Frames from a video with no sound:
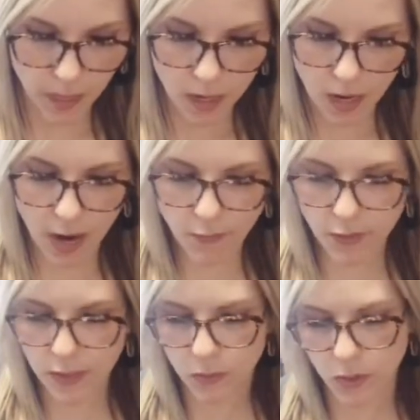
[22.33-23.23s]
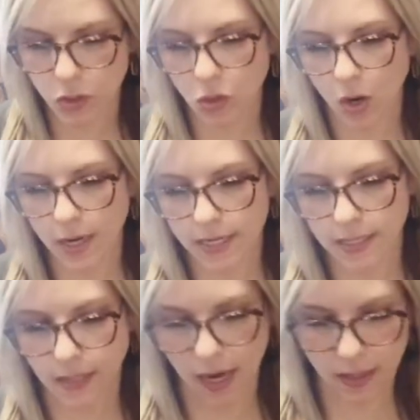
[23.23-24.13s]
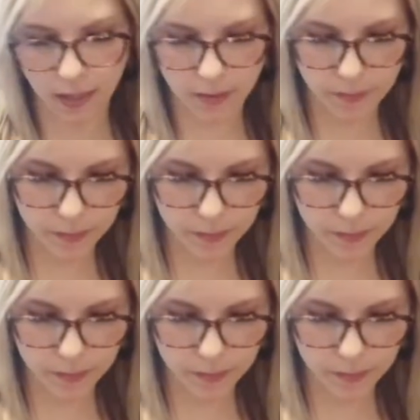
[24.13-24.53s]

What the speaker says: Everything was dark and silent.